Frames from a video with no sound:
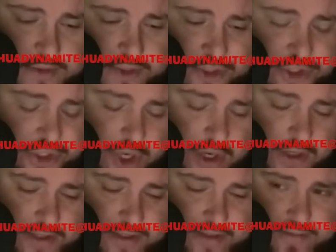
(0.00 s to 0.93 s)

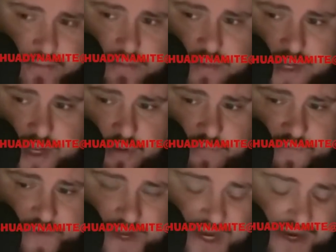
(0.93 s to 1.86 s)
shirt ill
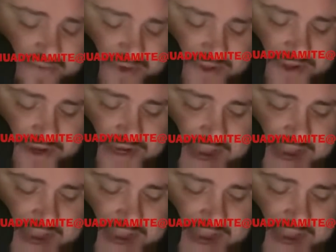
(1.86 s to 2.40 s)
fitting with the